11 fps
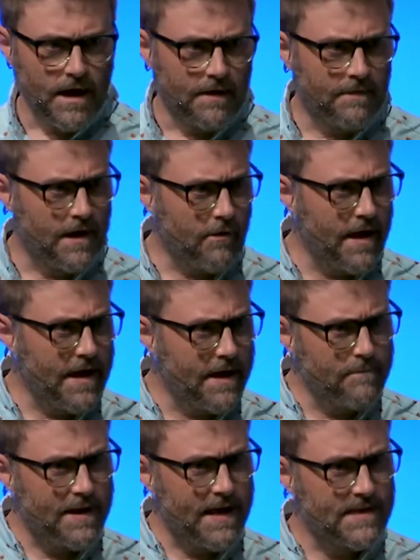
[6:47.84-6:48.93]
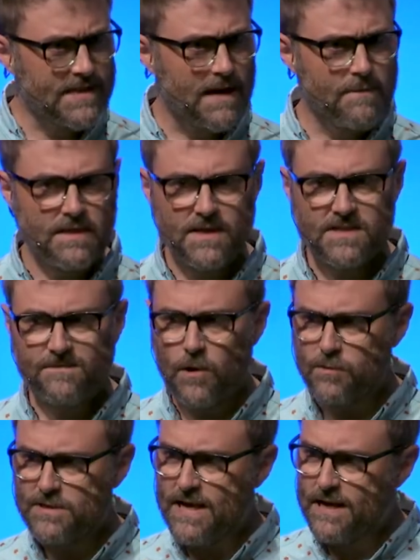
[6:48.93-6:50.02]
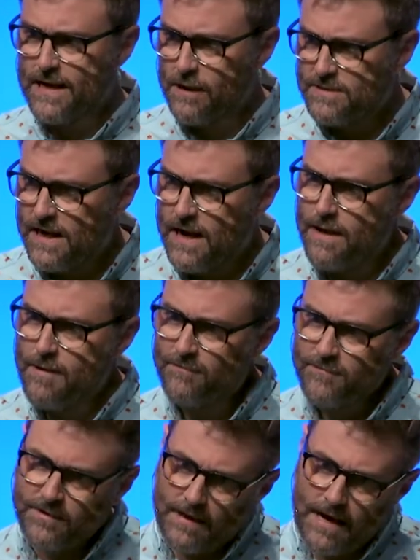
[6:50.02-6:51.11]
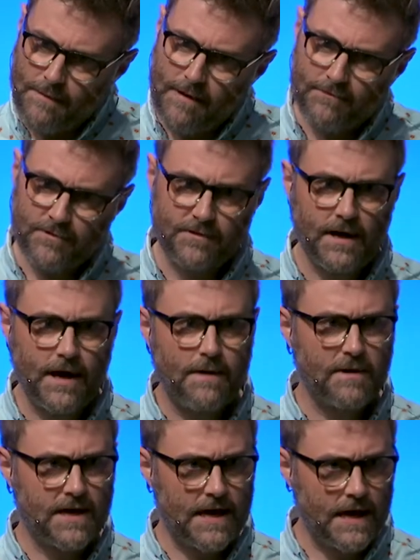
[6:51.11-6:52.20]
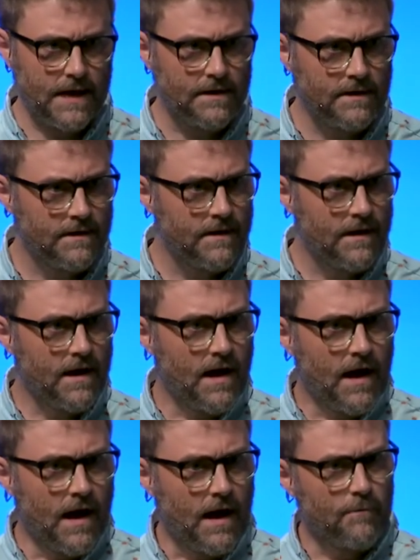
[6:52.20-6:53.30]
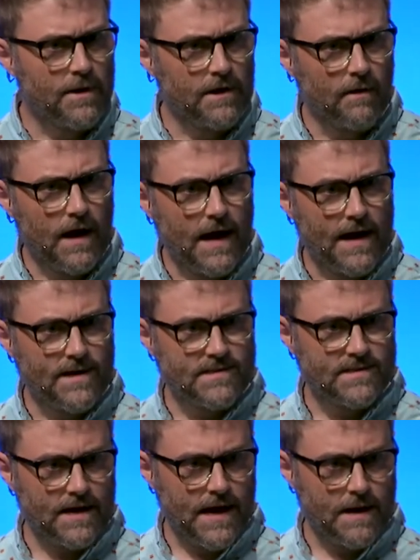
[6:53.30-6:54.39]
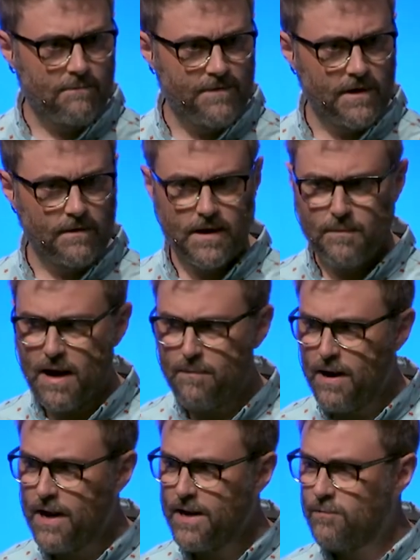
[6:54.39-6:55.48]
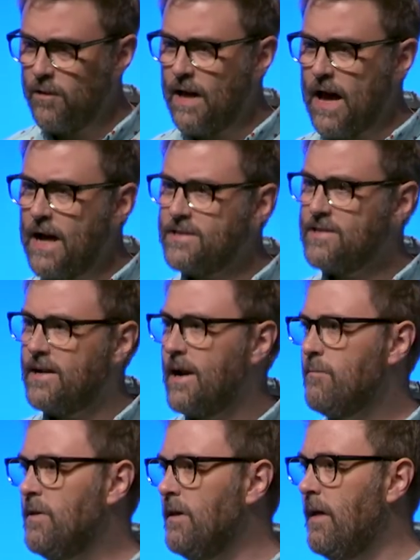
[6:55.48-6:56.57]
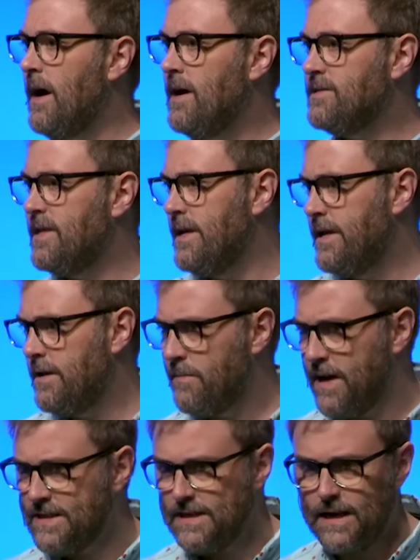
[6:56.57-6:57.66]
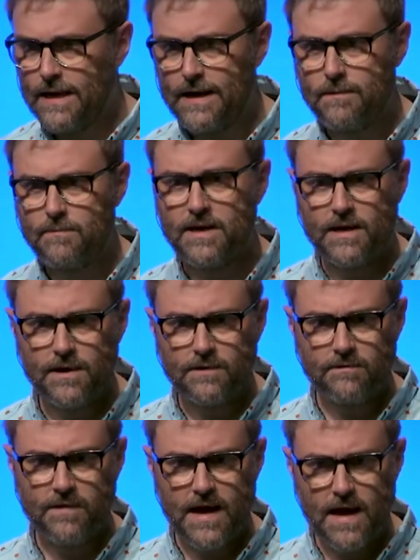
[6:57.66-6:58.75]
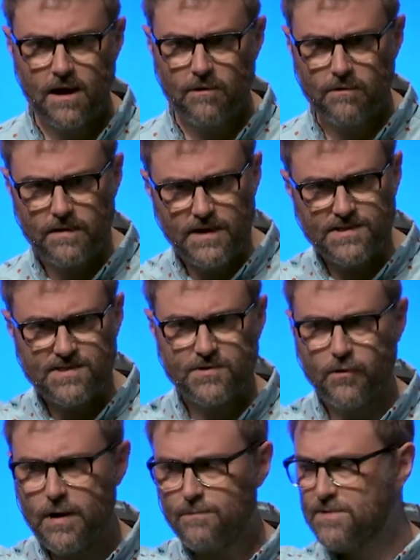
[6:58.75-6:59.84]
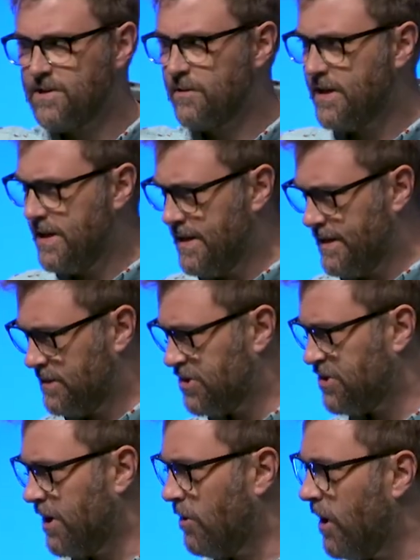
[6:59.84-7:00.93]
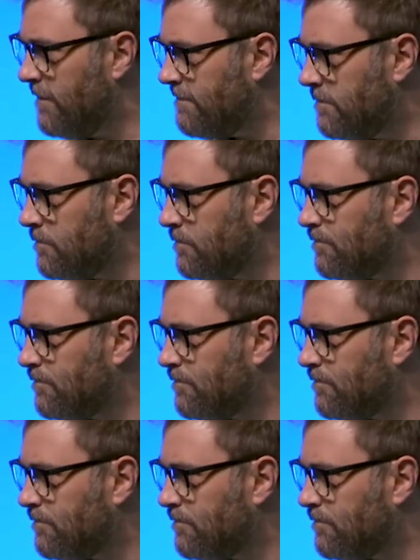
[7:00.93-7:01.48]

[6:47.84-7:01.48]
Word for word: And there I am, and as I'm in this float tank now, time after time after time again, I realize that I am feeling my body relax, and I realize that in my time in there, these scripts are getting shut off.